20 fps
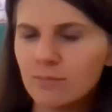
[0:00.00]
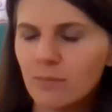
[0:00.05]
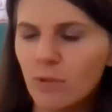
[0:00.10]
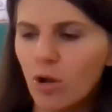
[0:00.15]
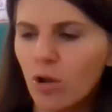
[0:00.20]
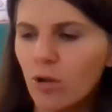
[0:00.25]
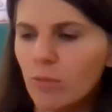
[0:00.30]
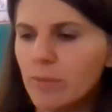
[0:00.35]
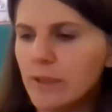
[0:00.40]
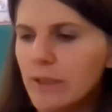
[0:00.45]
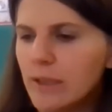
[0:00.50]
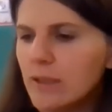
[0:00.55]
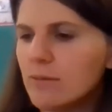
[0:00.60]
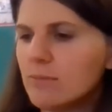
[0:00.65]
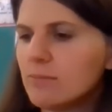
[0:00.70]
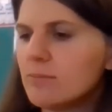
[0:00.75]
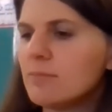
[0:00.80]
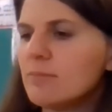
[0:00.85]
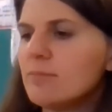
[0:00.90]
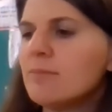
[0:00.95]
Albany.
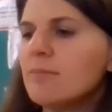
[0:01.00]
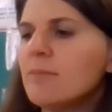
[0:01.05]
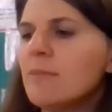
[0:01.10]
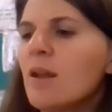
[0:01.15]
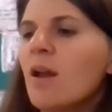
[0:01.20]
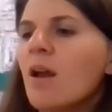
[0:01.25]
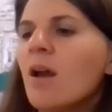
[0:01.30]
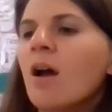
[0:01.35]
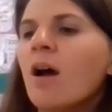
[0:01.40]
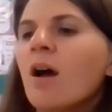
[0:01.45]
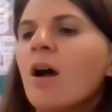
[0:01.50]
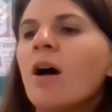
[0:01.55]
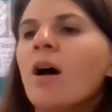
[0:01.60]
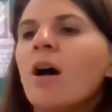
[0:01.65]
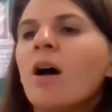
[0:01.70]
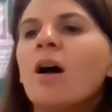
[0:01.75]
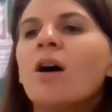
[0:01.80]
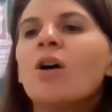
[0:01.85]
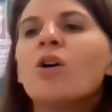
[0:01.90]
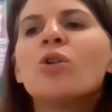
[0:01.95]

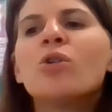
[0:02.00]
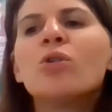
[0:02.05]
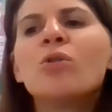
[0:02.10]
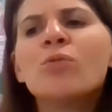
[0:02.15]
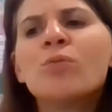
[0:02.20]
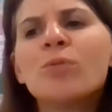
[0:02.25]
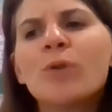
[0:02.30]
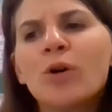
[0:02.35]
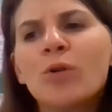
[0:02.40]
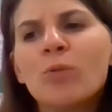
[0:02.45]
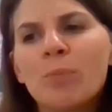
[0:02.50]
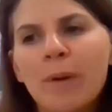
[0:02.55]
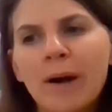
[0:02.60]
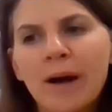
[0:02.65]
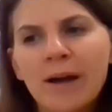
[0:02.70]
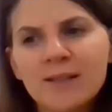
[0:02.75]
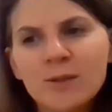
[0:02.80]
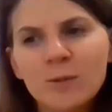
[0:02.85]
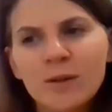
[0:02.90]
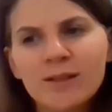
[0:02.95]
Who wrote
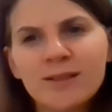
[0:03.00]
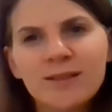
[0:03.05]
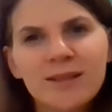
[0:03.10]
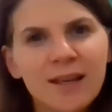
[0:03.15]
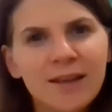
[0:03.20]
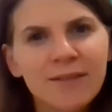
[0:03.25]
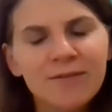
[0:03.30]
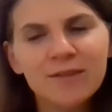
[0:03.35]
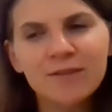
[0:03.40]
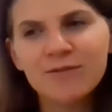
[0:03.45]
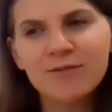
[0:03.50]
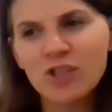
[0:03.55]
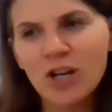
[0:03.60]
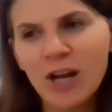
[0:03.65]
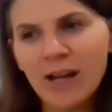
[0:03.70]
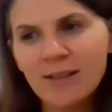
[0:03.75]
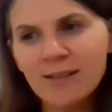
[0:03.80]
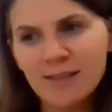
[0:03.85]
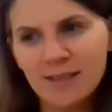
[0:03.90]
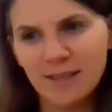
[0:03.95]
Boswell's Life of
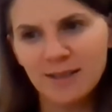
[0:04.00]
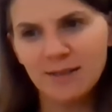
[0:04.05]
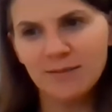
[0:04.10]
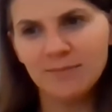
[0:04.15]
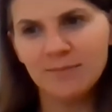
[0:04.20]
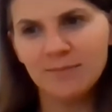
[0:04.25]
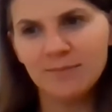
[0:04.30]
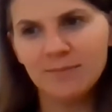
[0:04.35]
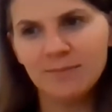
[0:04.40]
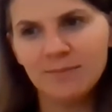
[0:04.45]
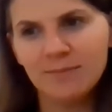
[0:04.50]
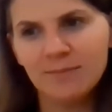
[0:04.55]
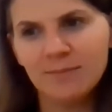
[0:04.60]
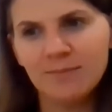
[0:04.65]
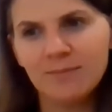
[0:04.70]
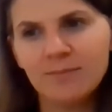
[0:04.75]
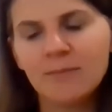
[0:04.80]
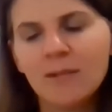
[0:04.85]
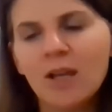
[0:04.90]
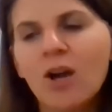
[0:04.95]
Johnson?
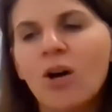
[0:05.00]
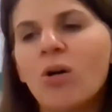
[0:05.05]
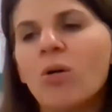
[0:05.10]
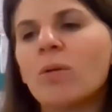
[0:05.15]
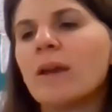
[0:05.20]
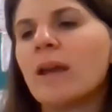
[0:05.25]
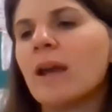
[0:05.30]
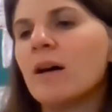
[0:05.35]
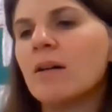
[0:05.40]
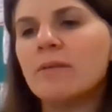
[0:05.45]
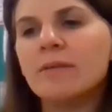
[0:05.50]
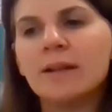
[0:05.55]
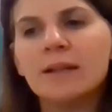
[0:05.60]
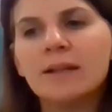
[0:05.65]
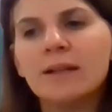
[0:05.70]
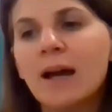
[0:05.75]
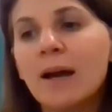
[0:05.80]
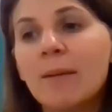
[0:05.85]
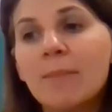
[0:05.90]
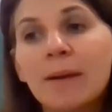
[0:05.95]
Oh,
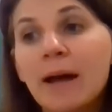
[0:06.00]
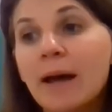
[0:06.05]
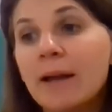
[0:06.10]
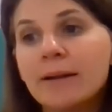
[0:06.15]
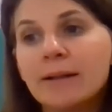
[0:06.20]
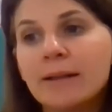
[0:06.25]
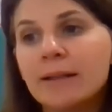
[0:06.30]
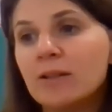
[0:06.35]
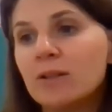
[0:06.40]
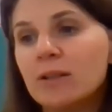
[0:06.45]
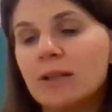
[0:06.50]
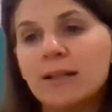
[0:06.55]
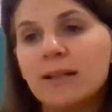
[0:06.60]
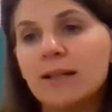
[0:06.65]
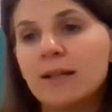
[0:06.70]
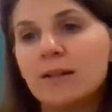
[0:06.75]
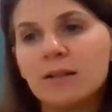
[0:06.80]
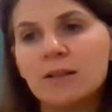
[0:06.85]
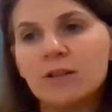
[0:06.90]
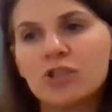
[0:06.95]
Calvin, I'm not any good at
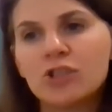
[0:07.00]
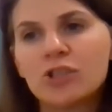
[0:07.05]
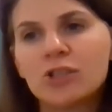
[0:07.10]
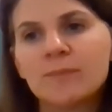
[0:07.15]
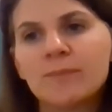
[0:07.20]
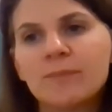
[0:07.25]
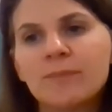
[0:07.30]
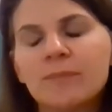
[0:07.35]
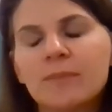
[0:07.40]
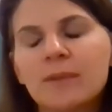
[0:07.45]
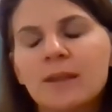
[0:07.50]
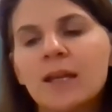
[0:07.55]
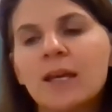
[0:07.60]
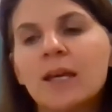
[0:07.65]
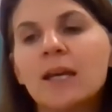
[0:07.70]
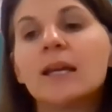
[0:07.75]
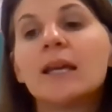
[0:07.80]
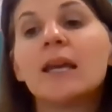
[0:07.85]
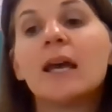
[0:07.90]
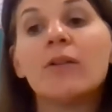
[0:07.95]
English.
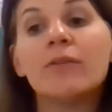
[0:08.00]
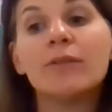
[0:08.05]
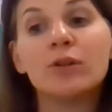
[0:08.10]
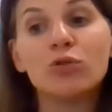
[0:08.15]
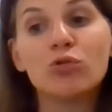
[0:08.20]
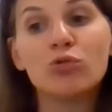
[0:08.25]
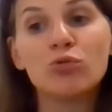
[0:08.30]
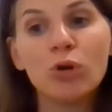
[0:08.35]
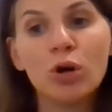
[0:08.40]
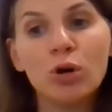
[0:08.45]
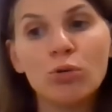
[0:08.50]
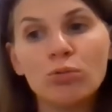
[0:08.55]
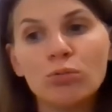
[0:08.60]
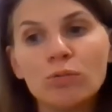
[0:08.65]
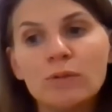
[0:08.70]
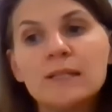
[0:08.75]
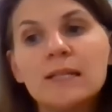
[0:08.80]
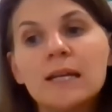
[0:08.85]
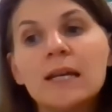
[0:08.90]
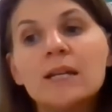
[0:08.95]
Calvin
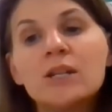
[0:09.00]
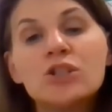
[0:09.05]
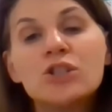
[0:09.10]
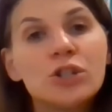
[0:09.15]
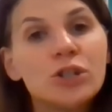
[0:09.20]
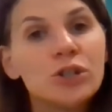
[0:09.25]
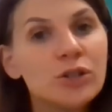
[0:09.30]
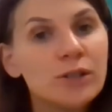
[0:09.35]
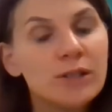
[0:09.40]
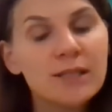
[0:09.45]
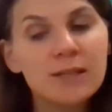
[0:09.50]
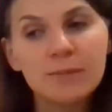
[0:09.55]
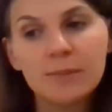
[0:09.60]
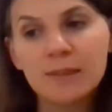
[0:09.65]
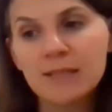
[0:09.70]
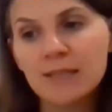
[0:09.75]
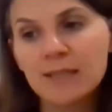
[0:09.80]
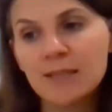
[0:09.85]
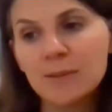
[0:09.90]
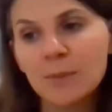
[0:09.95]
groaned and turned to
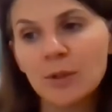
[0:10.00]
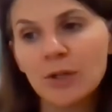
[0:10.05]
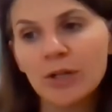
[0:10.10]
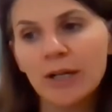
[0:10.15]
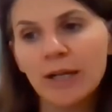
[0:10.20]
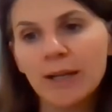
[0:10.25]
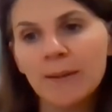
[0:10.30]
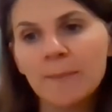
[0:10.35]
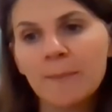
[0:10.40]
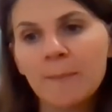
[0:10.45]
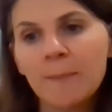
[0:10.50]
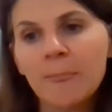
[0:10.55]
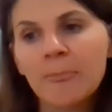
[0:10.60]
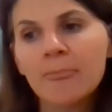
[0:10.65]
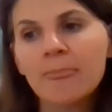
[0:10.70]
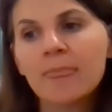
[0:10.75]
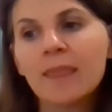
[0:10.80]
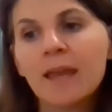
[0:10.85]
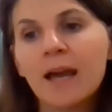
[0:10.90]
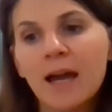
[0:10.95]
Mrs. Murray.
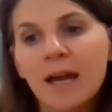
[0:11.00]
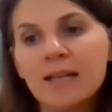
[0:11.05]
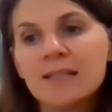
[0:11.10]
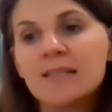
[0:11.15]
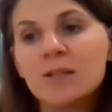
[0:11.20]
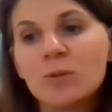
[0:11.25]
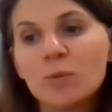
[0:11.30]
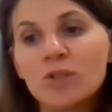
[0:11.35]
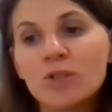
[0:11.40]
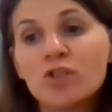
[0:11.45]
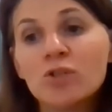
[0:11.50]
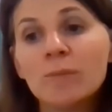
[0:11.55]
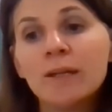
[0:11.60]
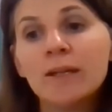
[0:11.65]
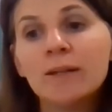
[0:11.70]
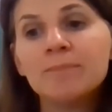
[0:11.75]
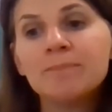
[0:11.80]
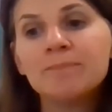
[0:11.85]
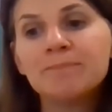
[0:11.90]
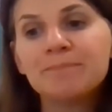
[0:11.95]
I see what you
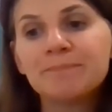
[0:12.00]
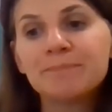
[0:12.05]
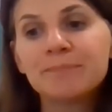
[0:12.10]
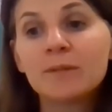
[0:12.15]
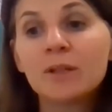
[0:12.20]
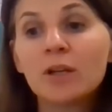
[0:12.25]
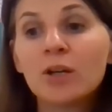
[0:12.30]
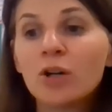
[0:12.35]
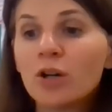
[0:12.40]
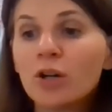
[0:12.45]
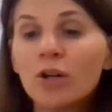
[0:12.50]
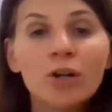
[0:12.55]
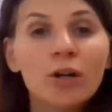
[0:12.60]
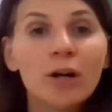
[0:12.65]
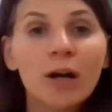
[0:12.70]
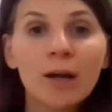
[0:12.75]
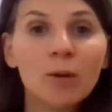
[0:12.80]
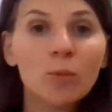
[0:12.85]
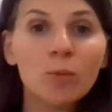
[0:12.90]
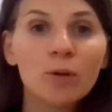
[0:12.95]
mean. Her,
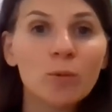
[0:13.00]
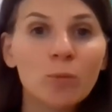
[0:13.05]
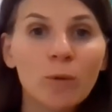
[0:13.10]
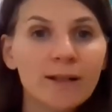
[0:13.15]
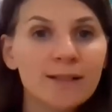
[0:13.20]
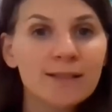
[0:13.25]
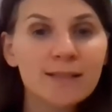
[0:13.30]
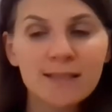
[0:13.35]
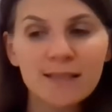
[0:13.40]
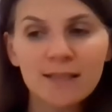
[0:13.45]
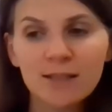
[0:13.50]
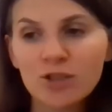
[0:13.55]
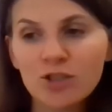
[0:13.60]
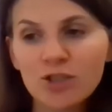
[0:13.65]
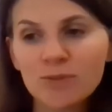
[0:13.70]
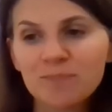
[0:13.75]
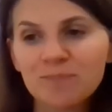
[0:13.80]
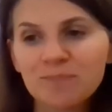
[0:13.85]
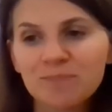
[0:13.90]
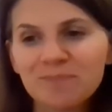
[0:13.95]
I wouldn't want to teach.